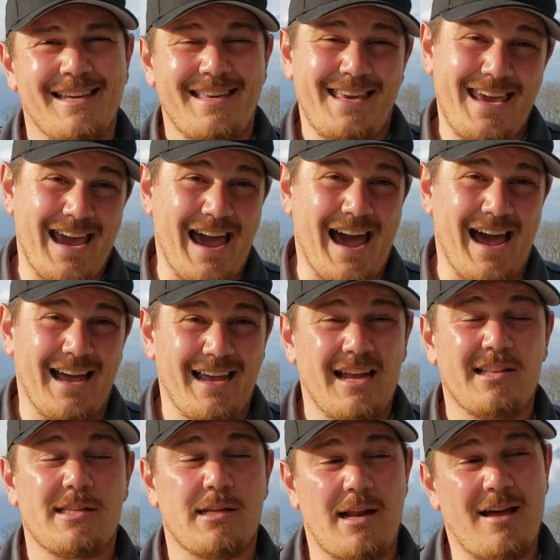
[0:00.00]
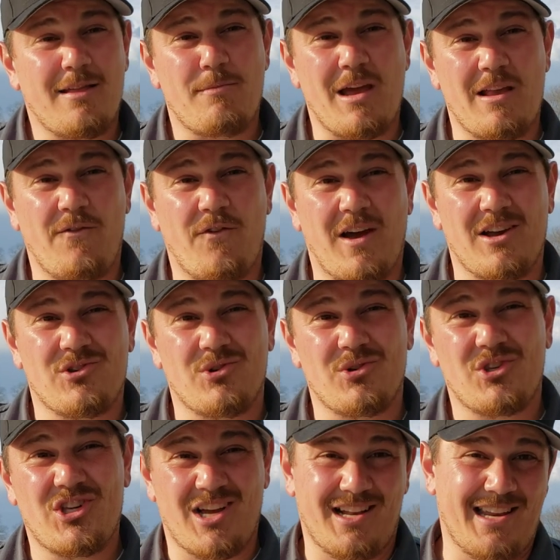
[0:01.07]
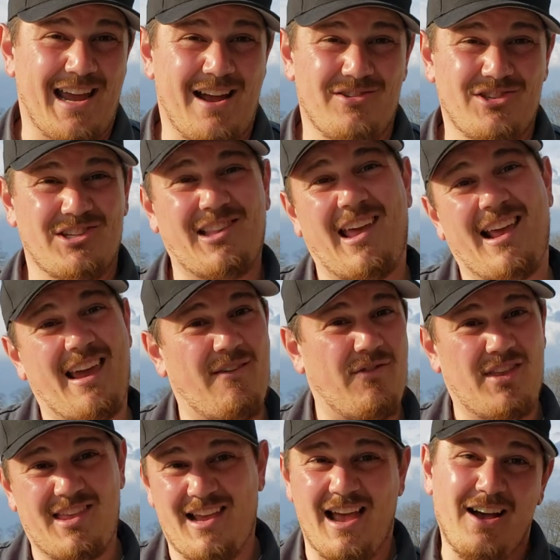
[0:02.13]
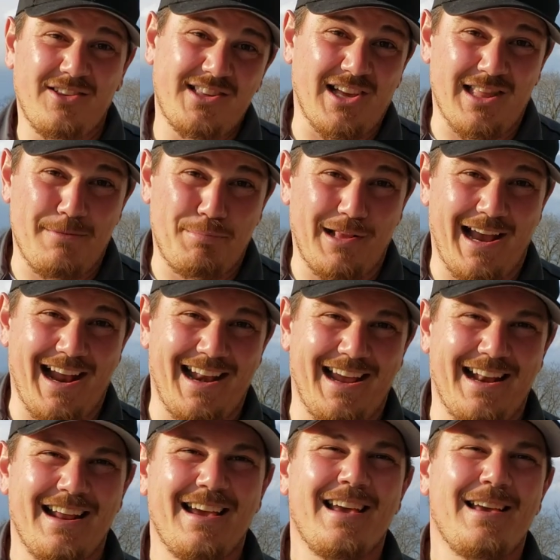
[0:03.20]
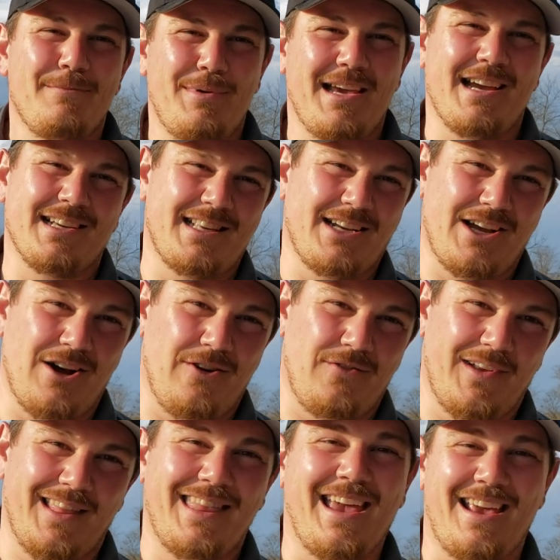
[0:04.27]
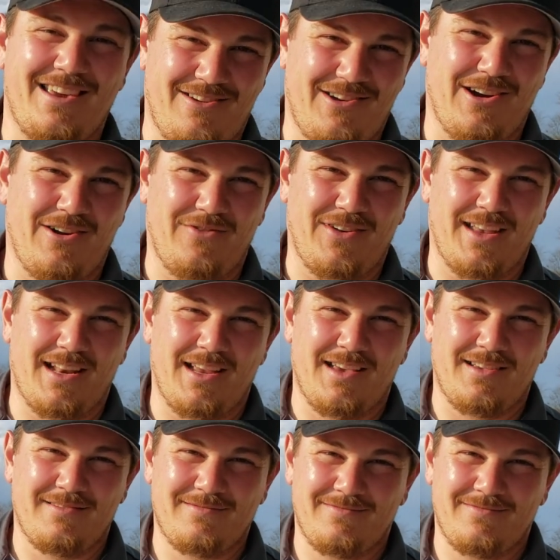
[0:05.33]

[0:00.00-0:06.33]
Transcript: Yeah, and so now the manufacturer is shut down just like everything else on the planet because of COVID. Thank you, COVID.